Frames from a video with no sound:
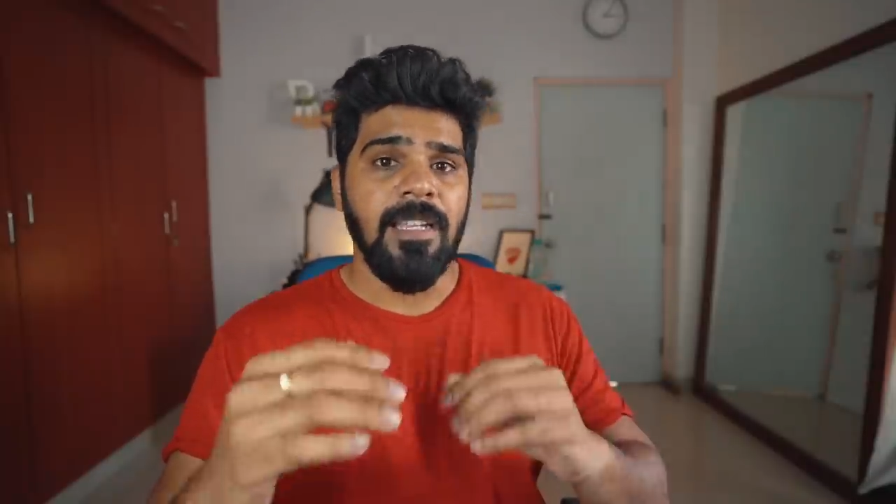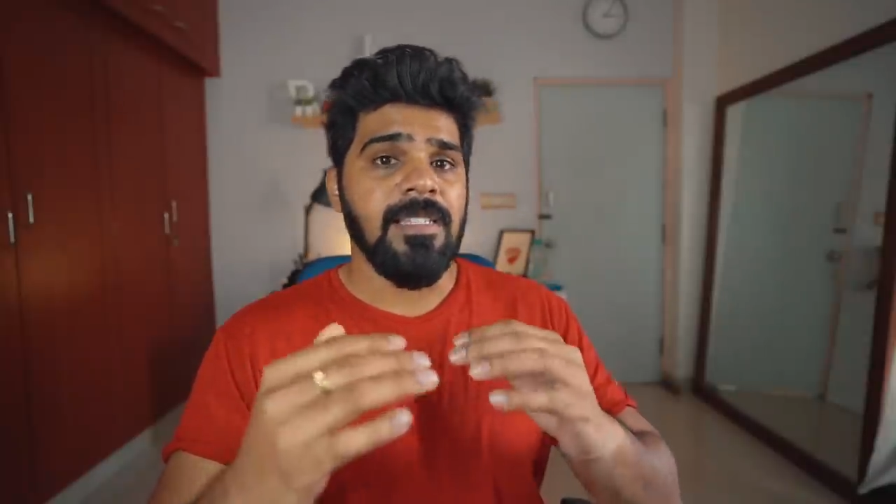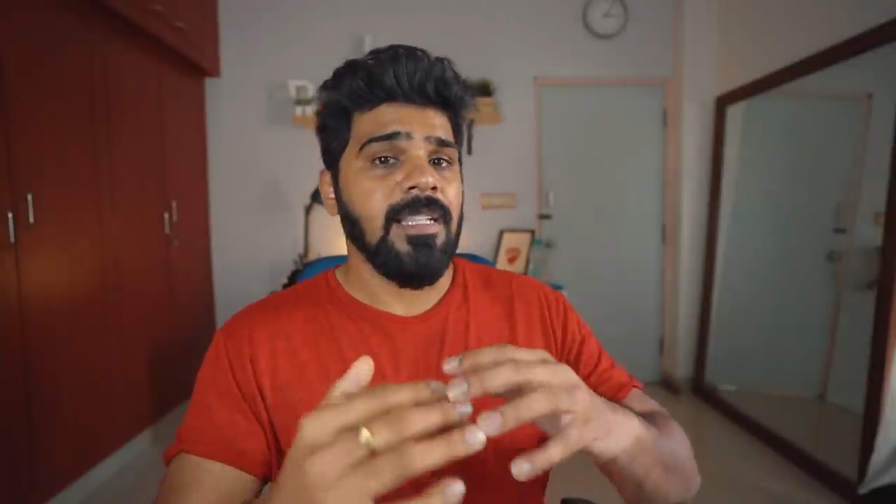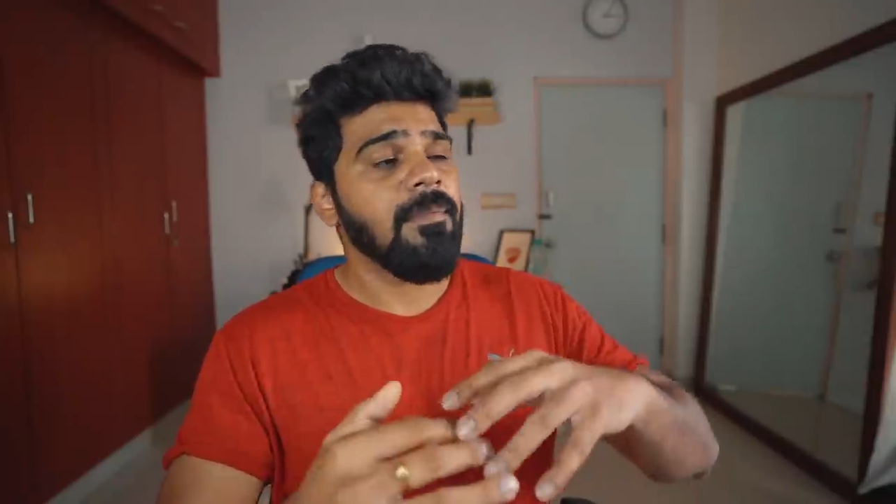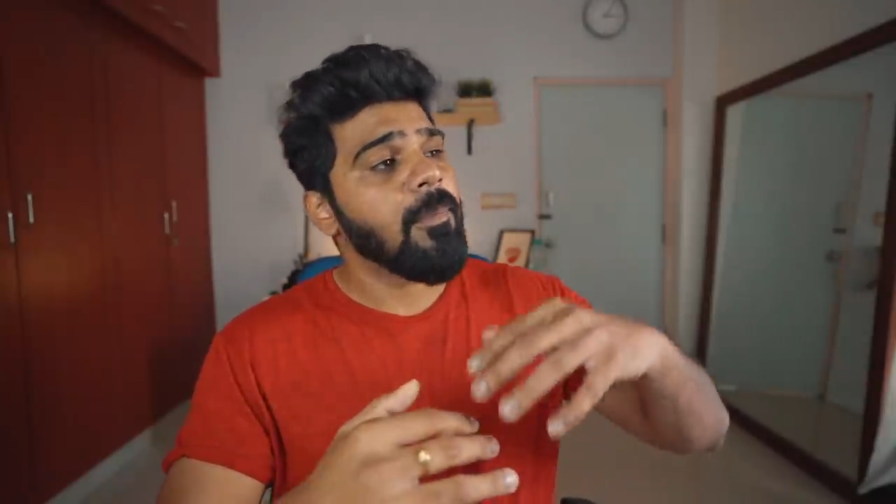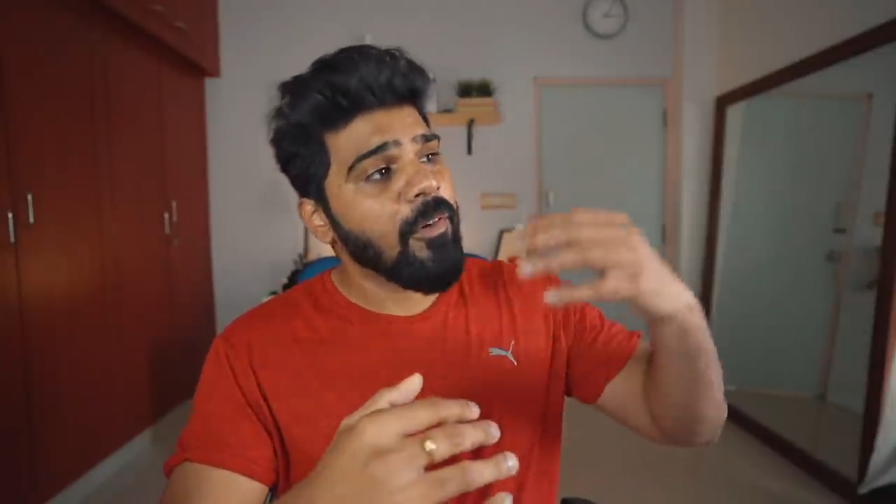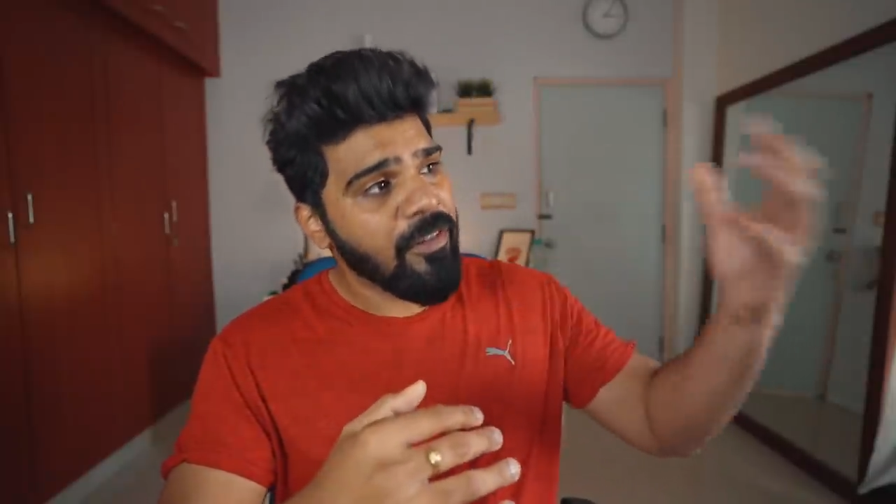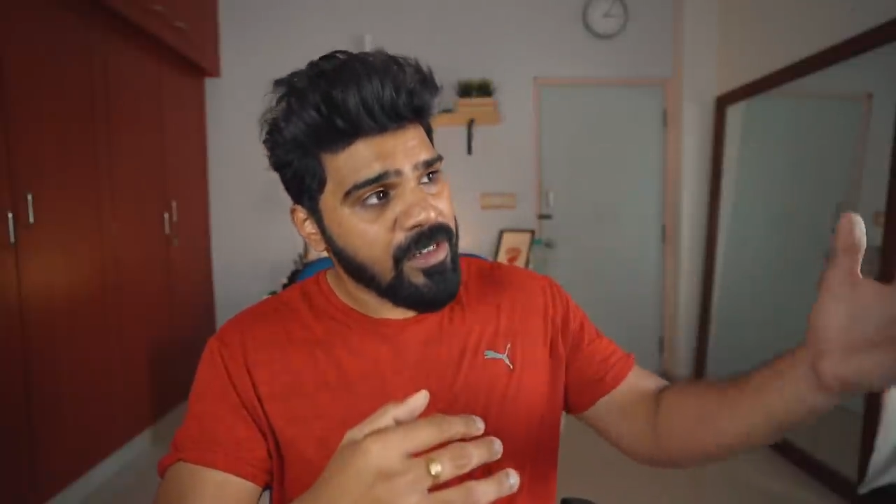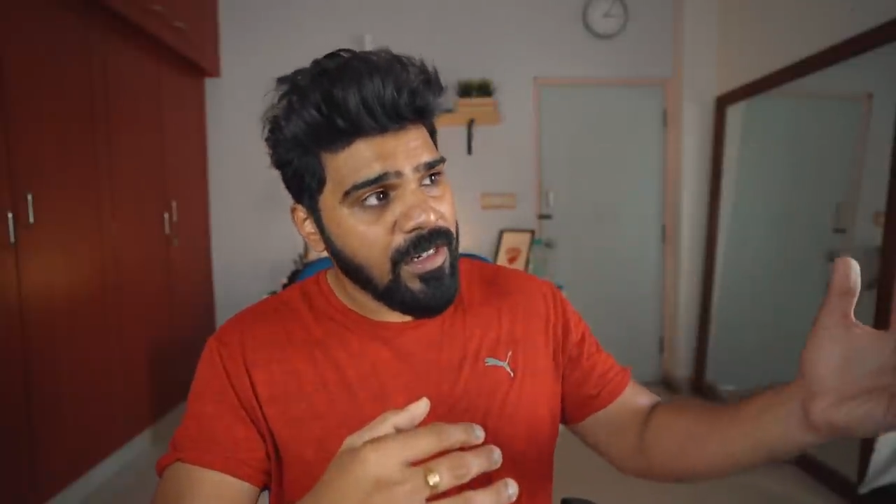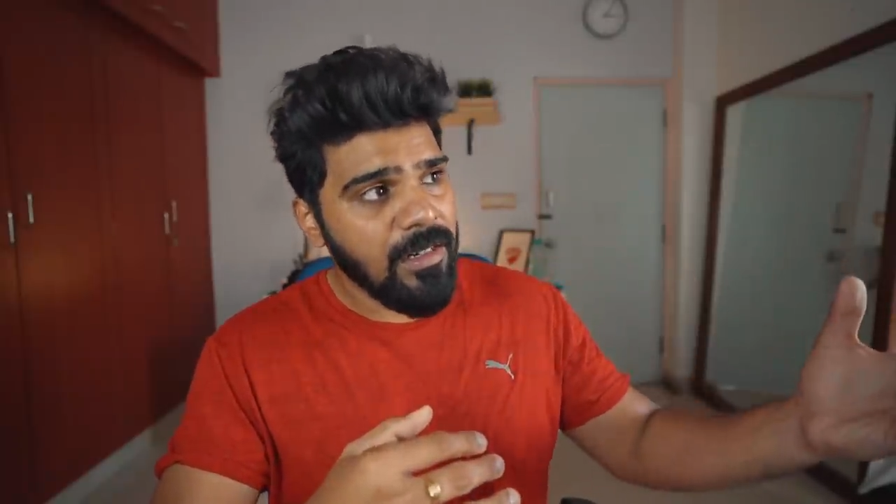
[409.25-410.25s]
it's
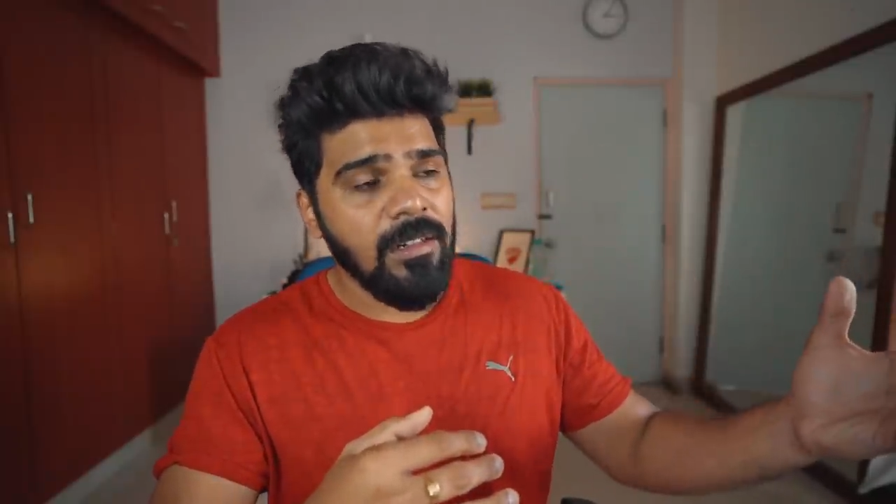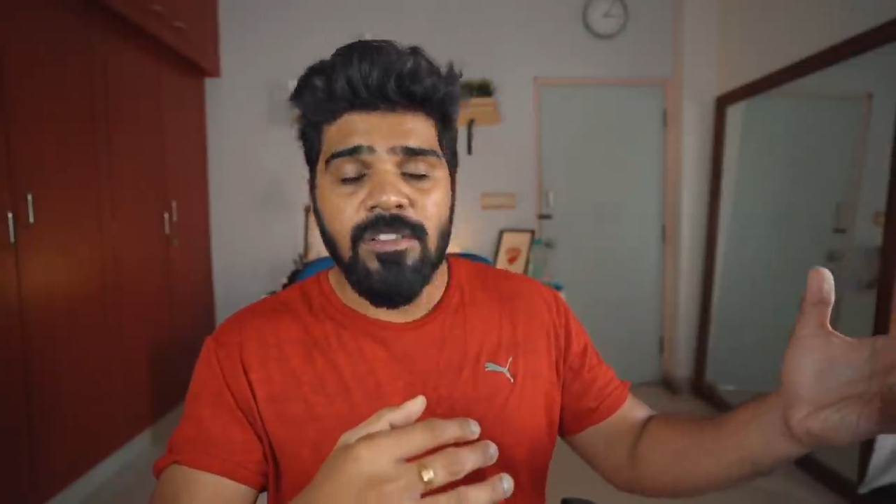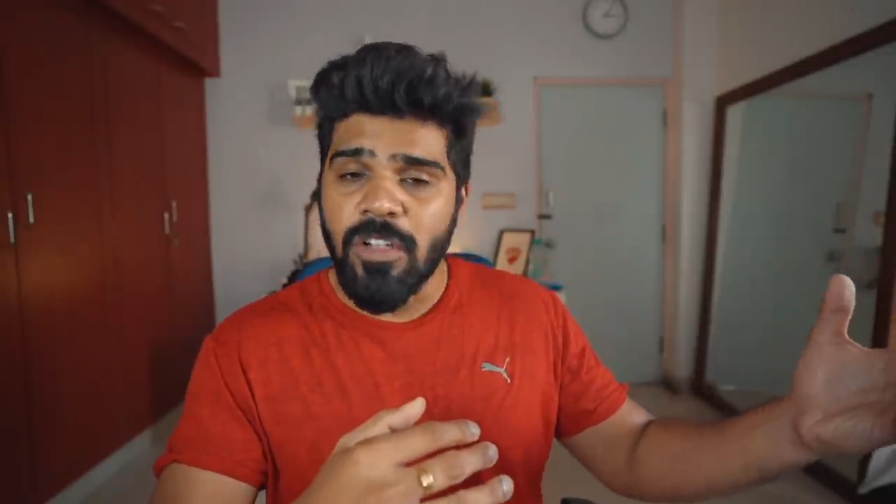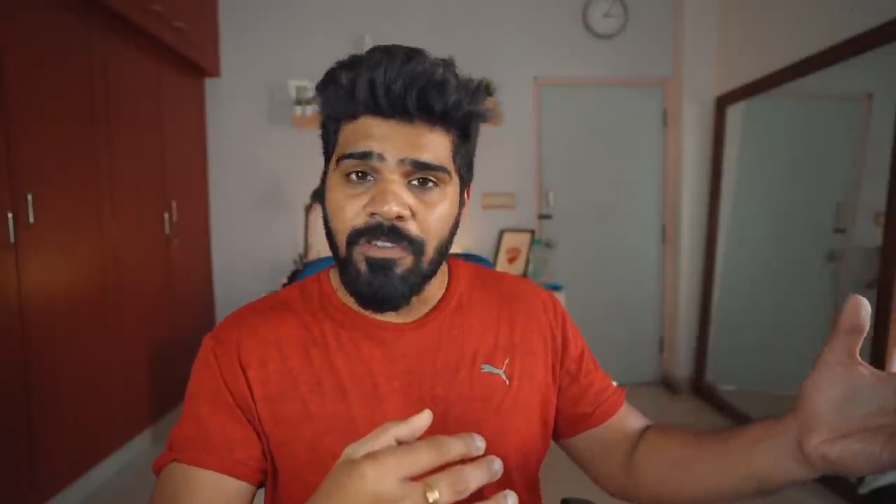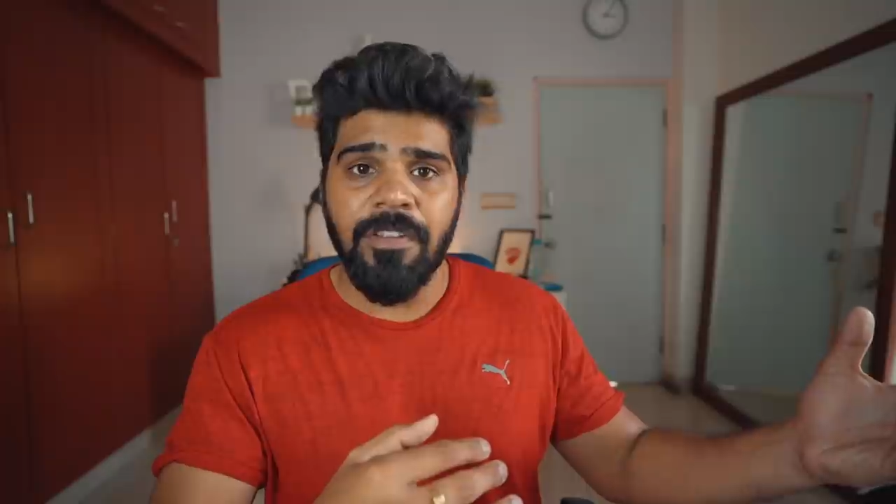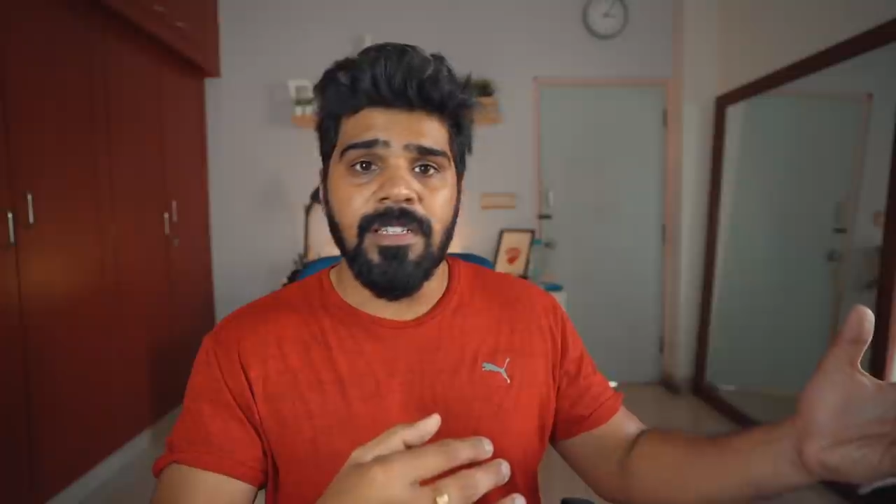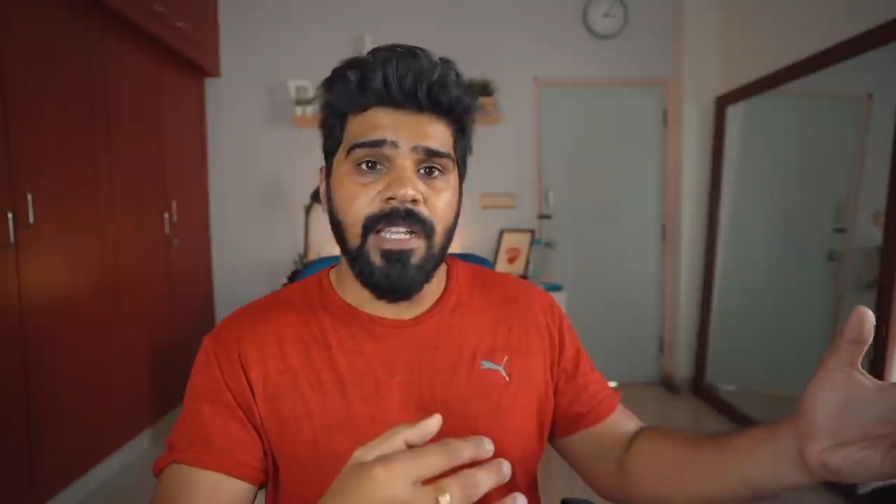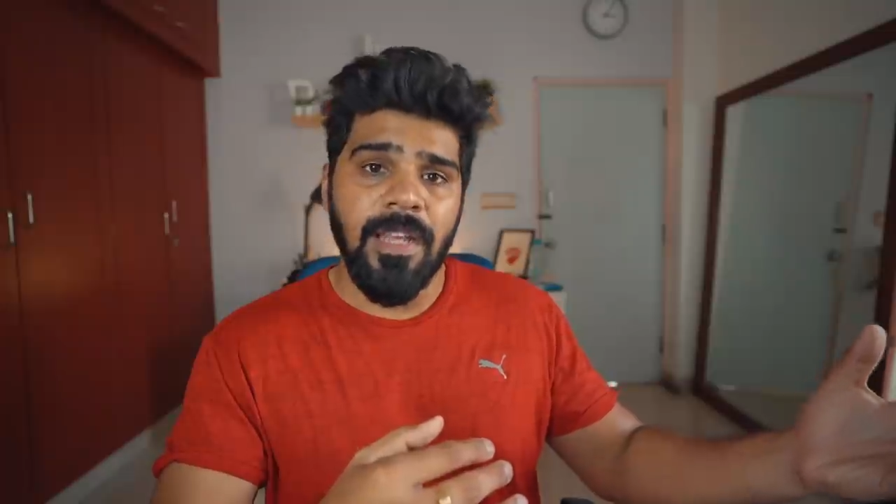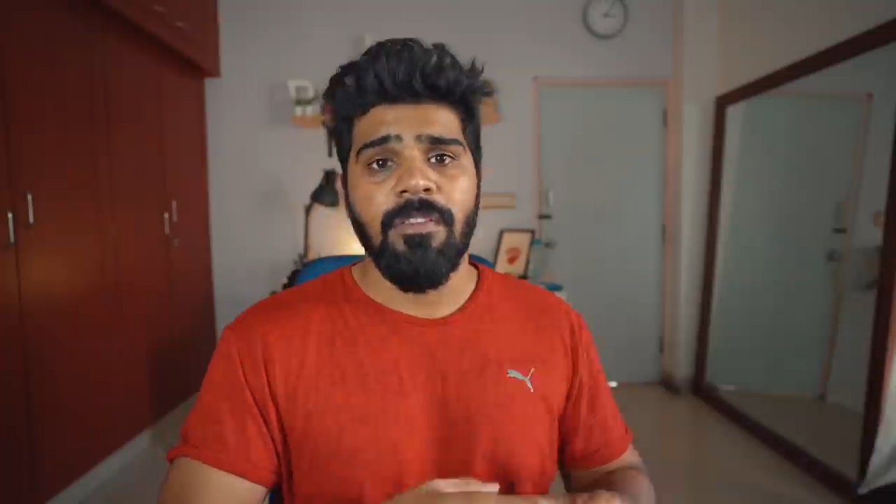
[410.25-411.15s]
semi-professional softwares here.